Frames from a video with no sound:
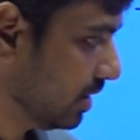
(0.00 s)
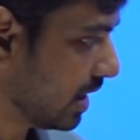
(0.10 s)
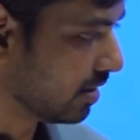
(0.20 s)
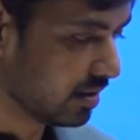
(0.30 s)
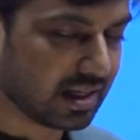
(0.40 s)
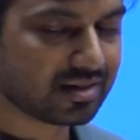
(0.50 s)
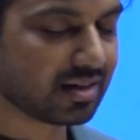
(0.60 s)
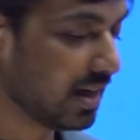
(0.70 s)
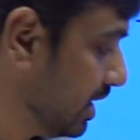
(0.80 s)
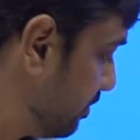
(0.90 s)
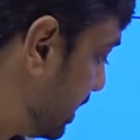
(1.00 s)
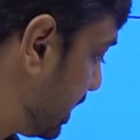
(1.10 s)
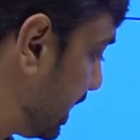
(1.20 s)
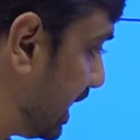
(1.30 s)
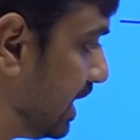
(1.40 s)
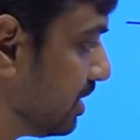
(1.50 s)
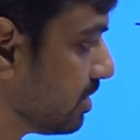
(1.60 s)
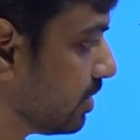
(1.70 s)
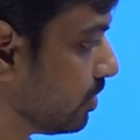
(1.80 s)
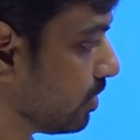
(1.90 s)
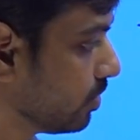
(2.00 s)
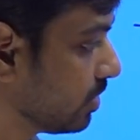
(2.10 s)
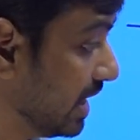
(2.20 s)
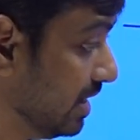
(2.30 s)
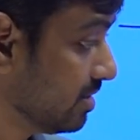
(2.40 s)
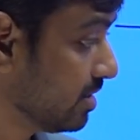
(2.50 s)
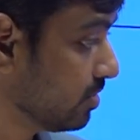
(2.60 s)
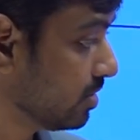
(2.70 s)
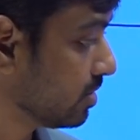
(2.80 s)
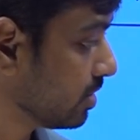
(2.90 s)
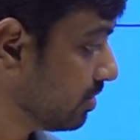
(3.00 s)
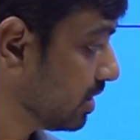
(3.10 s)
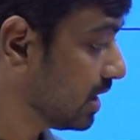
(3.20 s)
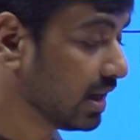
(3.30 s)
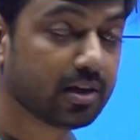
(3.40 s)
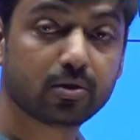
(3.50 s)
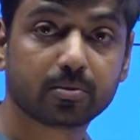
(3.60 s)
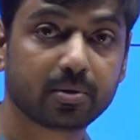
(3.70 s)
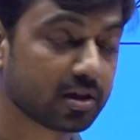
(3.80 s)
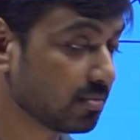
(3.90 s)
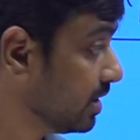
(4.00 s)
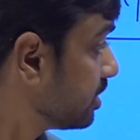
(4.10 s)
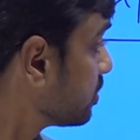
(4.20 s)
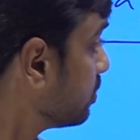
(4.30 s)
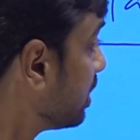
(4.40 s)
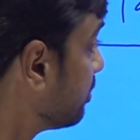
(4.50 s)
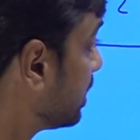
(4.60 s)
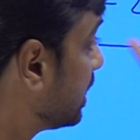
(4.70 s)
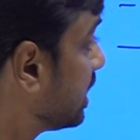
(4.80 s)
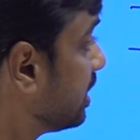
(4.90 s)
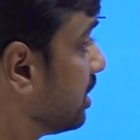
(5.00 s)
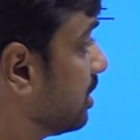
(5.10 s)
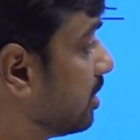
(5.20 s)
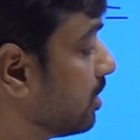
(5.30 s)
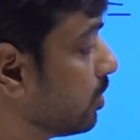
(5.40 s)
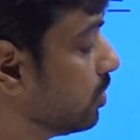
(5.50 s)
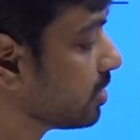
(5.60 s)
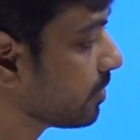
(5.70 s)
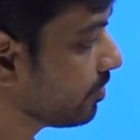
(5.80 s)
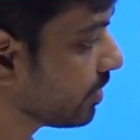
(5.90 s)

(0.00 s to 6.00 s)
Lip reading: yeah, that's right. If I take a is equal to k is equal to 0, I will get a equal to plus minus 2 and will get integral roots.